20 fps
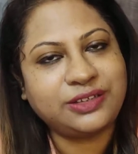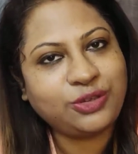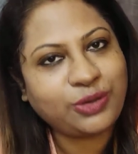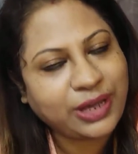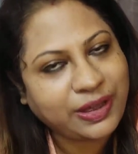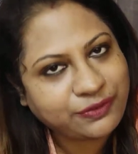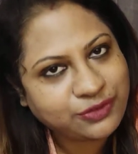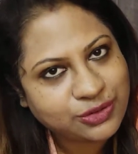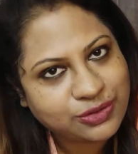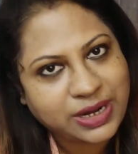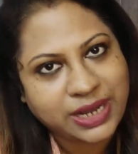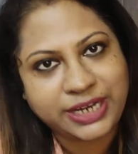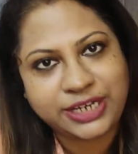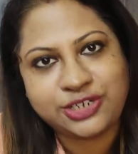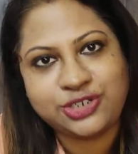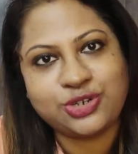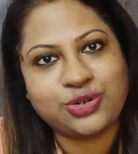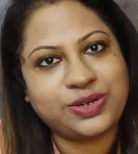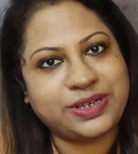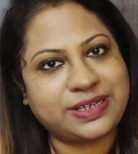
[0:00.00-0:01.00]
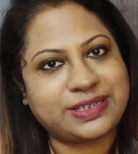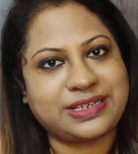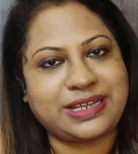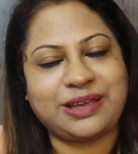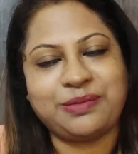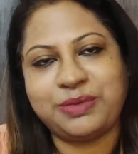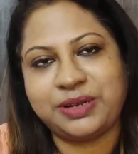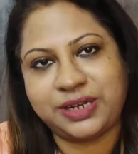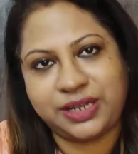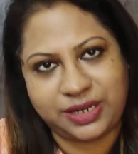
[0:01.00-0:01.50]
you have to write your
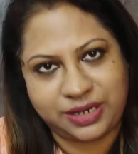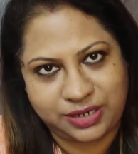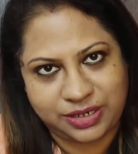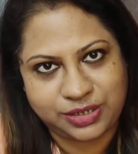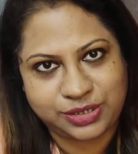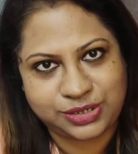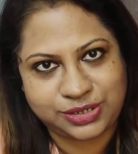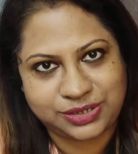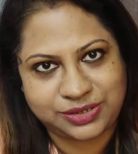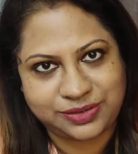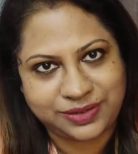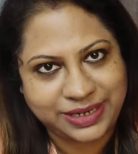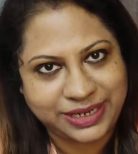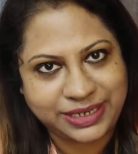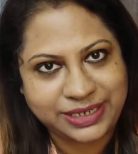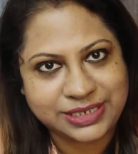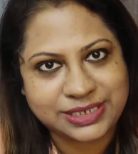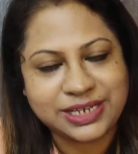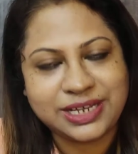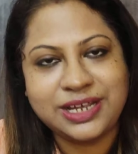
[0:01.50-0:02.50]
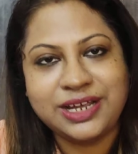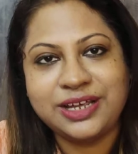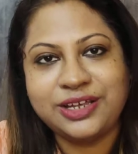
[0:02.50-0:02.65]
exam in English, right?